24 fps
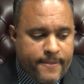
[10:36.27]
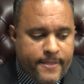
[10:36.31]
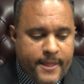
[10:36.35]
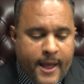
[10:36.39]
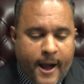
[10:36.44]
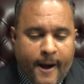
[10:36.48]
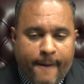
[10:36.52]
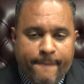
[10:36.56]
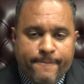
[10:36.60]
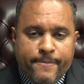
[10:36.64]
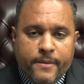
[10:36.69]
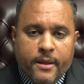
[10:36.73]

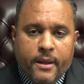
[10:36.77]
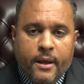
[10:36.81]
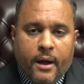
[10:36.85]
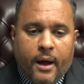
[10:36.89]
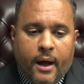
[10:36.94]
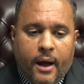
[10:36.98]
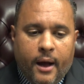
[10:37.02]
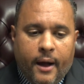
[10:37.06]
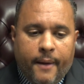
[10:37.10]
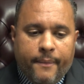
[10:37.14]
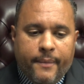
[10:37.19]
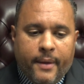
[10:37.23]
Now,
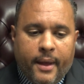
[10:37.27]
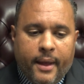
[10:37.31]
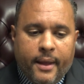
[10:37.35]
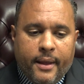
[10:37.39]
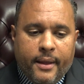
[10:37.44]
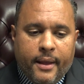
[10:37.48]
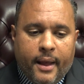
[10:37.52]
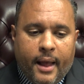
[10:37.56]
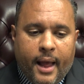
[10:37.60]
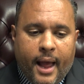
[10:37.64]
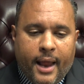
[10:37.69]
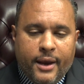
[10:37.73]

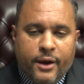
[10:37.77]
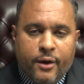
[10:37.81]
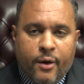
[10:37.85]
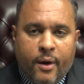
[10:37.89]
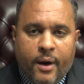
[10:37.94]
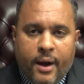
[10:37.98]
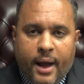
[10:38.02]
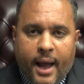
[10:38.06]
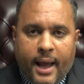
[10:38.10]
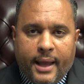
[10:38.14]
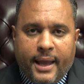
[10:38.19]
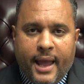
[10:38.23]
I
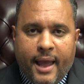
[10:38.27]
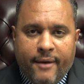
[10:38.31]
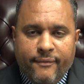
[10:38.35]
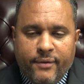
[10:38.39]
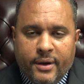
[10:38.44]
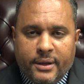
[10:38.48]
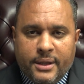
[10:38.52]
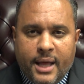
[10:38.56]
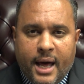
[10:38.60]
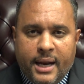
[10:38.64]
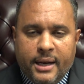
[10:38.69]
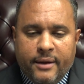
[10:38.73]
know I gave
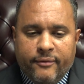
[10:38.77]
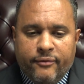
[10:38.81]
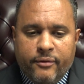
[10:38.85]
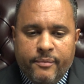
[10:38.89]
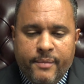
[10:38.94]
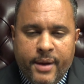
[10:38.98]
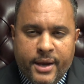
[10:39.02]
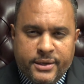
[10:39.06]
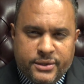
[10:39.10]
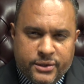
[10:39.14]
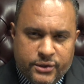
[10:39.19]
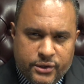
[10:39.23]
you a lot of
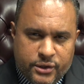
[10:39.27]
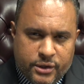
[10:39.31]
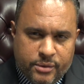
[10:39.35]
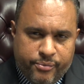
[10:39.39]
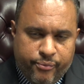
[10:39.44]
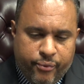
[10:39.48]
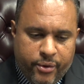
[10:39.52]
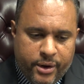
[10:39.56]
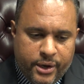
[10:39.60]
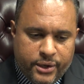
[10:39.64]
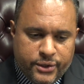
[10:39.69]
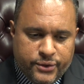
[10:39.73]
information in a
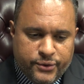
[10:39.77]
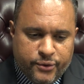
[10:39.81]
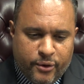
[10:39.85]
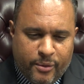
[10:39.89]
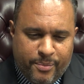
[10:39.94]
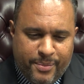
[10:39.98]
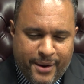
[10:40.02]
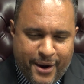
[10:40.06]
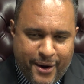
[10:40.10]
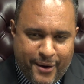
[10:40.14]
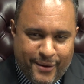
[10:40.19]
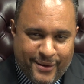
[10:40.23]
pretty
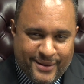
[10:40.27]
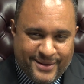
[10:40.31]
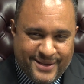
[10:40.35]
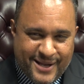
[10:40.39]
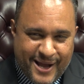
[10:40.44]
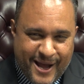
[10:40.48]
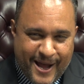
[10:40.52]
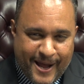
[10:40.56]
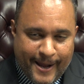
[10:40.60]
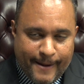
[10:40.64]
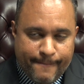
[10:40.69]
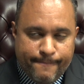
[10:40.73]
short period of
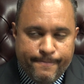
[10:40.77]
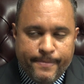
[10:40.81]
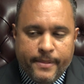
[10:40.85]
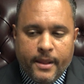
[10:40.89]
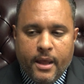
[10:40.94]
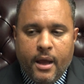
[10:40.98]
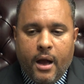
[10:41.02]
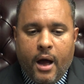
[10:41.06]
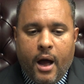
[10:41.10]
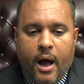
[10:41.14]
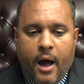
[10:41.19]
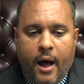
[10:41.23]
time,
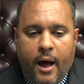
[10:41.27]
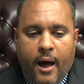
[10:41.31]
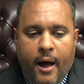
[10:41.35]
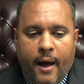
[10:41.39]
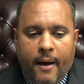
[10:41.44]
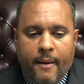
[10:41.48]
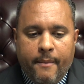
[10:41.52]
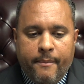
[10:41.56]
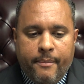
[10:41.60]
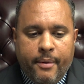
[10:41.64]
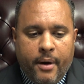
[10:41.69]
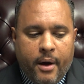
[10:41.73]

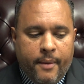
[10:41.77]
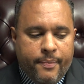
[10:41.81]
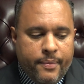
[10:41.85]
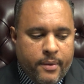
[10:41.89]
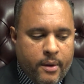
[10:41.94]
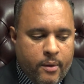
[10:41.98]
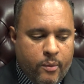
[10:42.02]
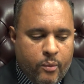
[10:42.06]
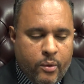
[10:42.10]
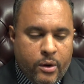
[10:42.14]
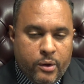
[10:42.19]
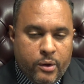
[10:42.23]
but
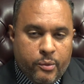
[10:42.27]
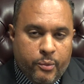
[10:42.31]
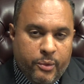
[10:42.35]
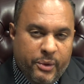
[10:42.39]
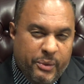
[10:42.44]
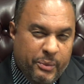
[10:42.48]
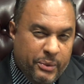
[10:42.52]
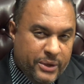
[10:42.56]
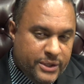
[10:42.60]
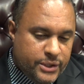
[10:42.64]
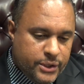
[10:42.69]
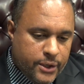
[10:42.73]
when we
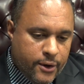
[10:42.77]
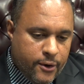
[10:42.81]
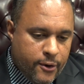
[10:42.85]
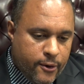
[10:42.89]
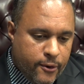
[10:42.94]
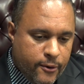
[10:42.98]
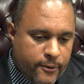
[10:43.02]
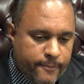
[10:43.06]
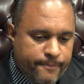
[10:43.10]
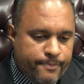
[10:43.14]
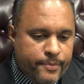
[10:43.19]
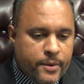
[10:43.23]

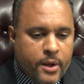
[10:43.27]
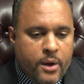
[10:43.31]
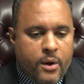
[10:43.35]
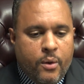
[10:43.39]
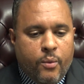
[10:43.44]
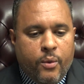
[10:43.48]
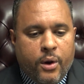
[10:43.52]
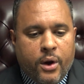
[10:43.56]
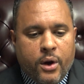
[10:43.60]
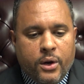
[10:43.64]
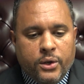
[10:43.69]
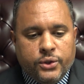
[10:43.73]
return,
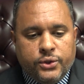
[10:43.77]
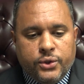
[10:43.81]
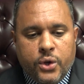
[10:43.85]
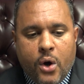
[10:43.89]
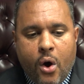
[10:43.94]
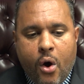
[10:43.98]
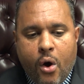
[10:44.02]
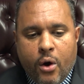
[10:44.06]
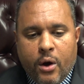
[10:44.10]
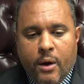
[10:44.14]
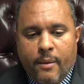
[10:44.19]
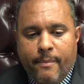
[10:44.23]
we're going to
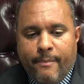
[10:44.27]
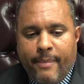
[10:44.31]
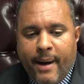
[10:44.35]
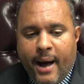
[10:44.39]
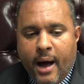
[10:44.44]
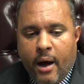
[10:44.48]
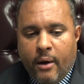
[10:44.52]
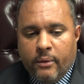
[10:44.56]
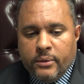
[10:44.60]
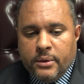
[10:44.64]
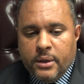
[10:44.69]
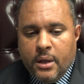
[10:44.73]
talk
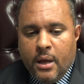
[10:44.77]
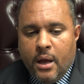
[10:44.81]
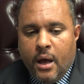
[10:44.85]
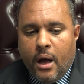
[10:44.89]
about